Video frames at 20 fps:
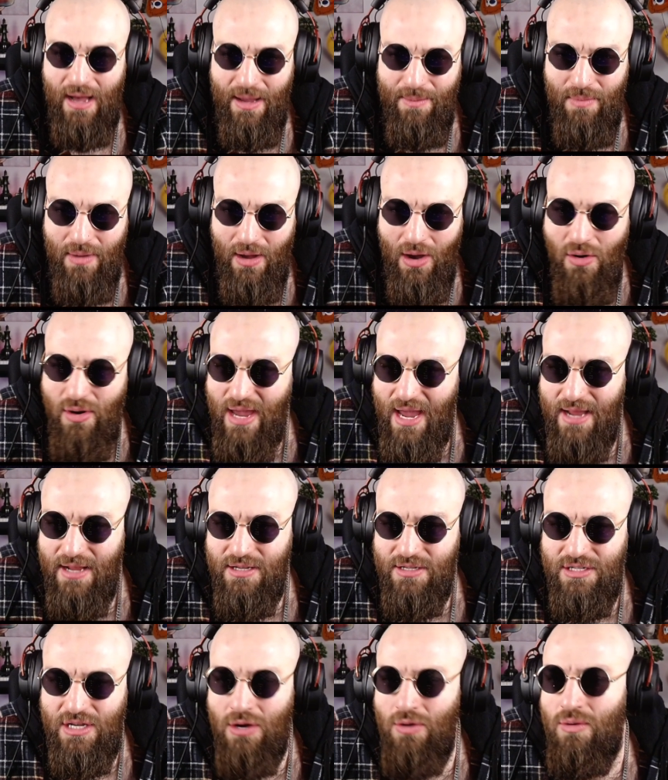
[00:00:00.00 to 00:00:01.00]
Okay,
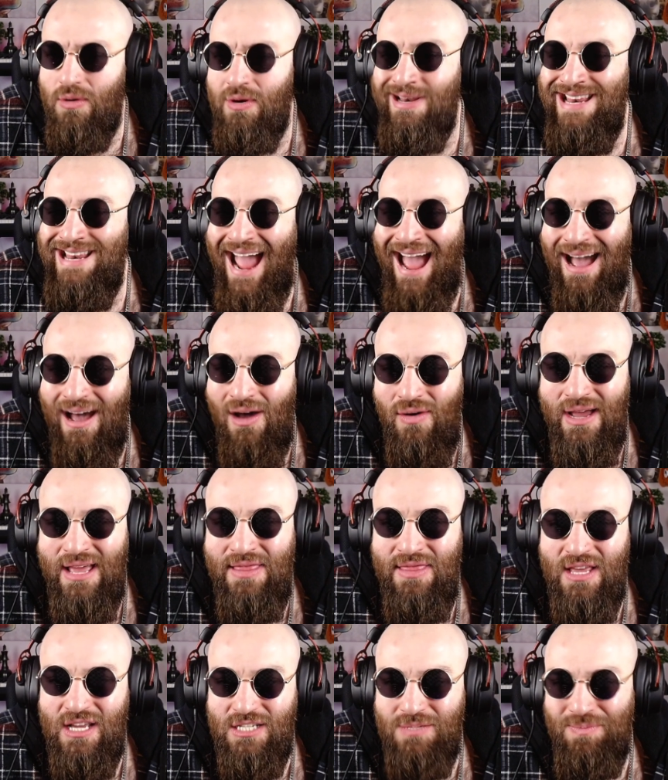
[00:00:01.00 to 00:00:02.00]
so now
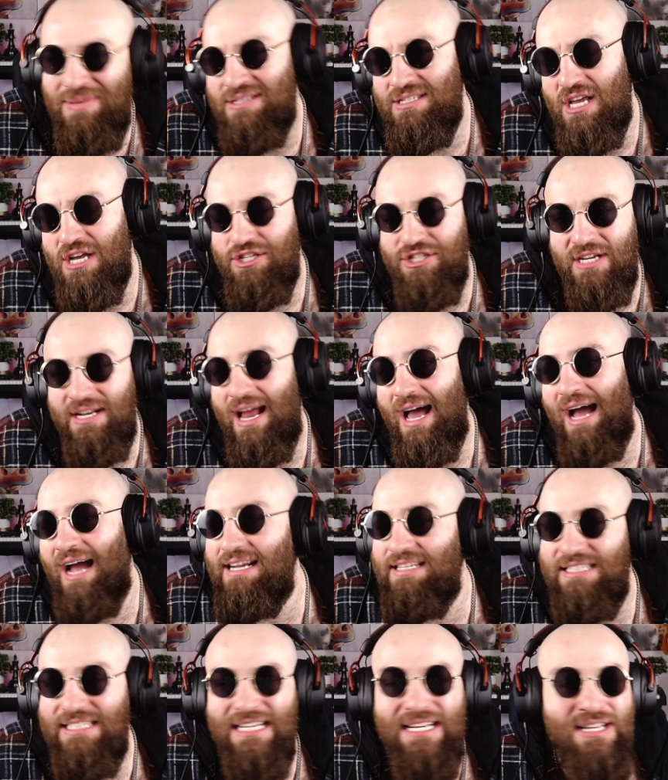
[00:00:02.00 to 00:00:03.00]
in this position, I
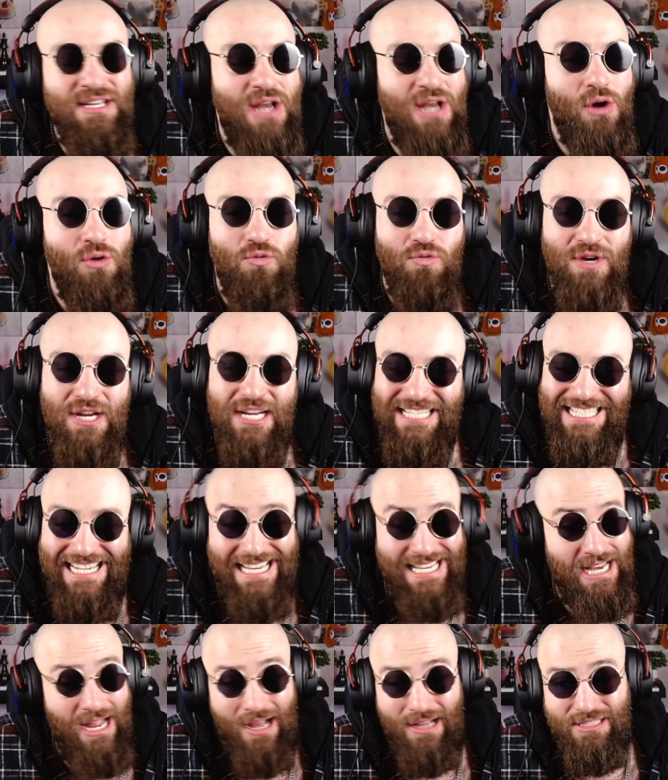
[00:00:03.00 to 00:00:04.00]
see no
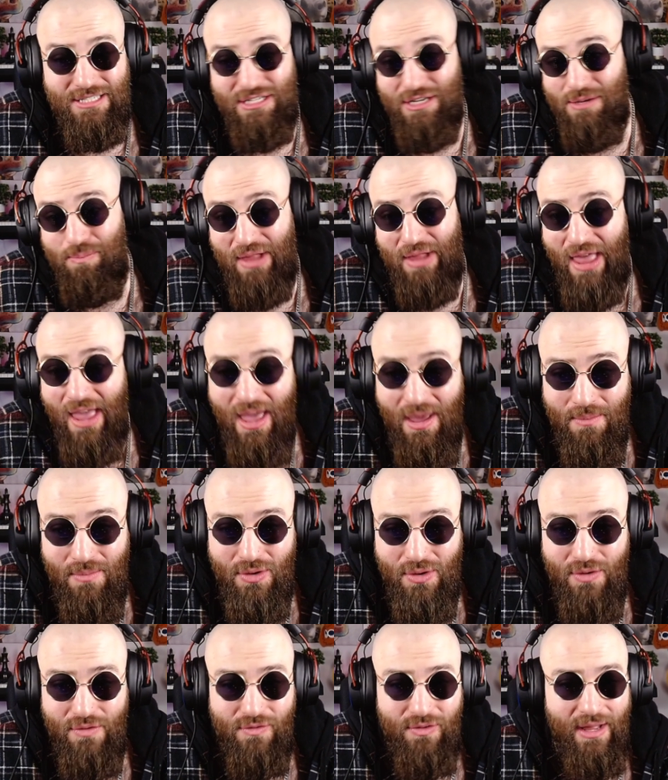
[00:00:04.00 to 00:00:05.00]
reason not to play a
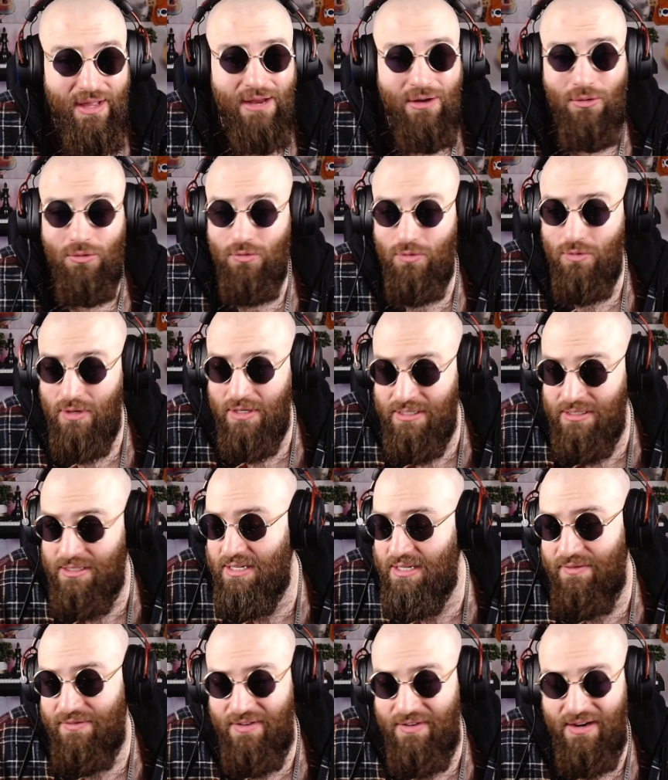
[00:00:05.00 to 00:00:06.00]
move like rook
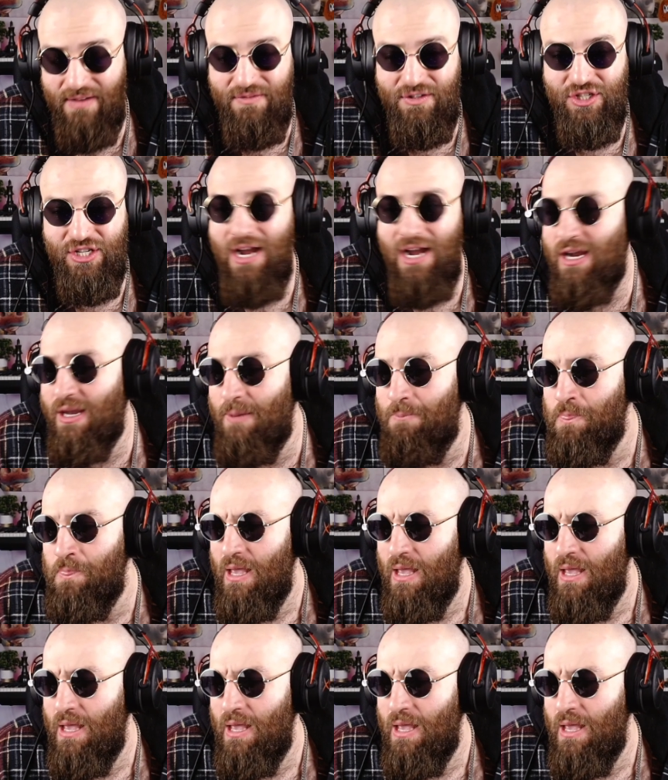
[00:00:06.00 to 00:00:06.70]
d5 check.